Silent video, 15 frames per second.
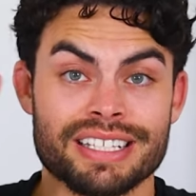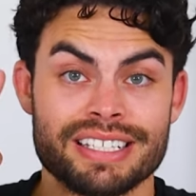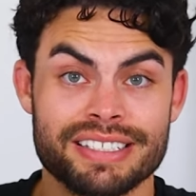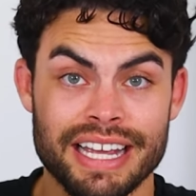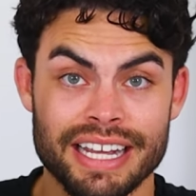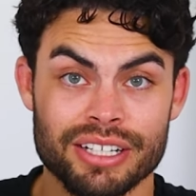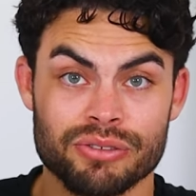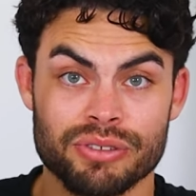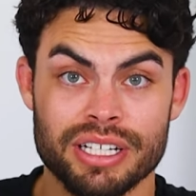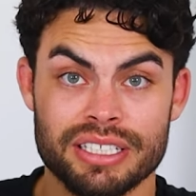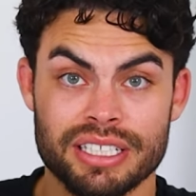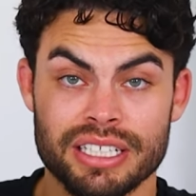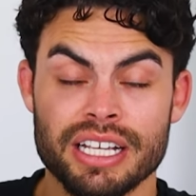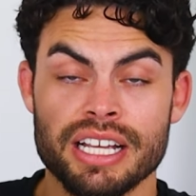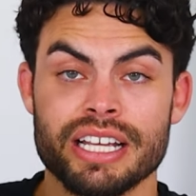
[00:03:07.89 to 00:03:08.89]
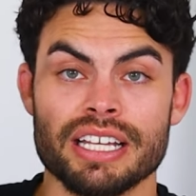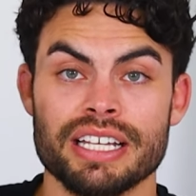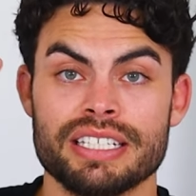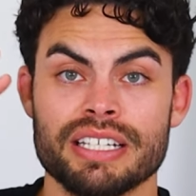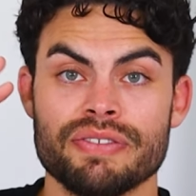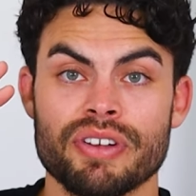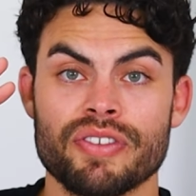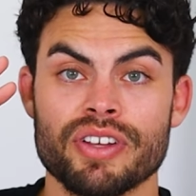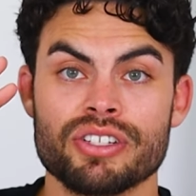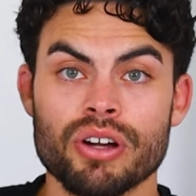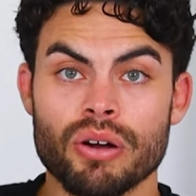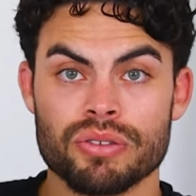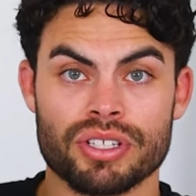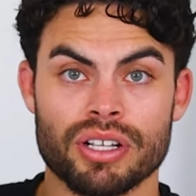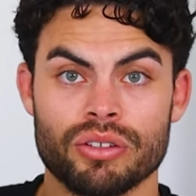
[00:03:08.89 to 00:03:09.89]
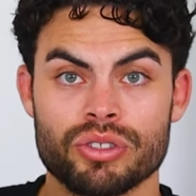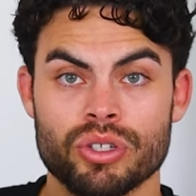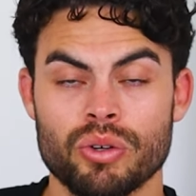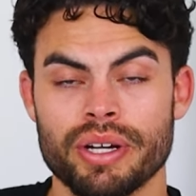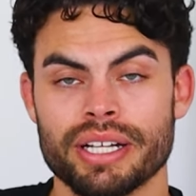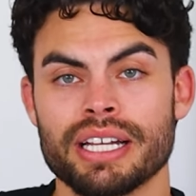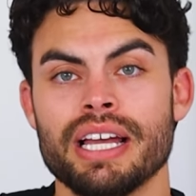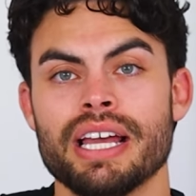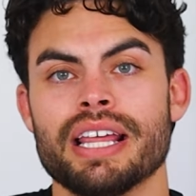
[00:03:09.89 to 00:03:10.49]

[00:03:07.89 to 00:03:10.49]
The second reason is, even if they don't settle too quick,